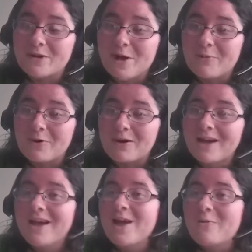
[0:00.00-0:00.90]
Network
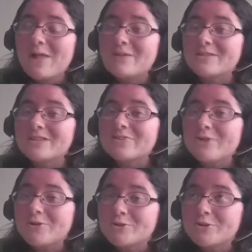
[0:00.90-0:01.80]
while I was at the
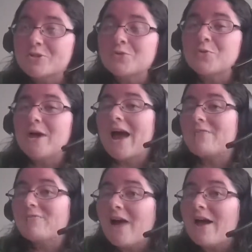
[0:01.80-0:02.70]
grocery store at
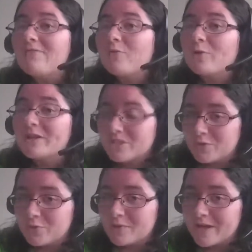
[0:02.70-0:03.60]

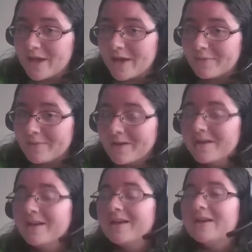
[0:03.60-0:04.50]
5.42 p.m.
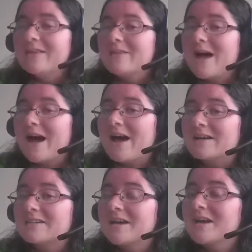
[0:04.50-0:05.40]

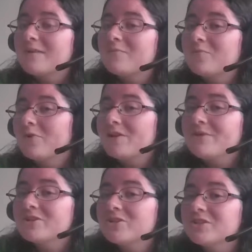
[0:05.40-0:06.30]
that pretty
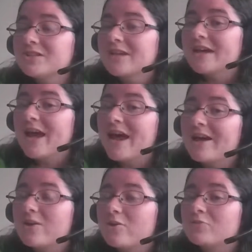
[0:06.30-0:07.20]
much is like, hey,
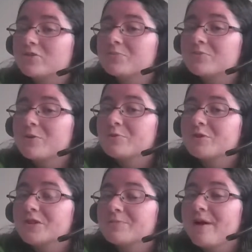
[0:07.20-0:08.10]
your
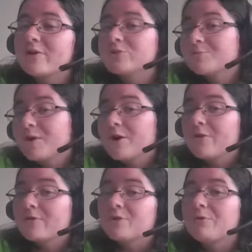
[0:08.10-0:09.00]
subscription expires
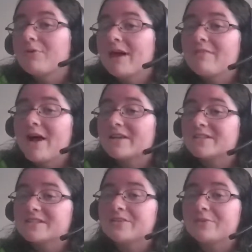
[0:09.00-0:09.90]
tomorrow and you won't have
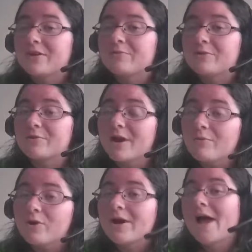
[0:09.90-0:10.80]
access to the WWE
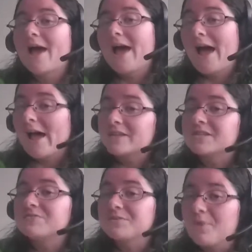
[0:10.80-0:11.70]
network as
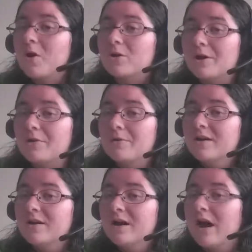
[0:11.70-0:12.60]
of tomorrow.
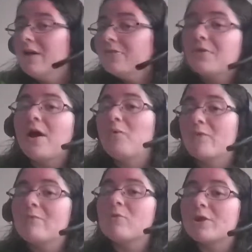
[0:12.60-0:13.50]
I thought
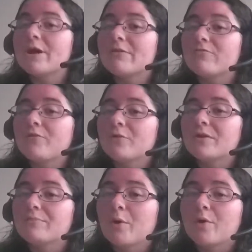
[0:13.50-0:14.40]
we weren't getting
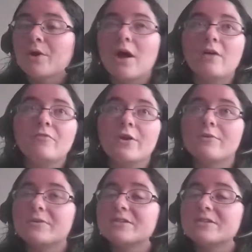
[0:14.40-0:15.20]
fully booted off here in the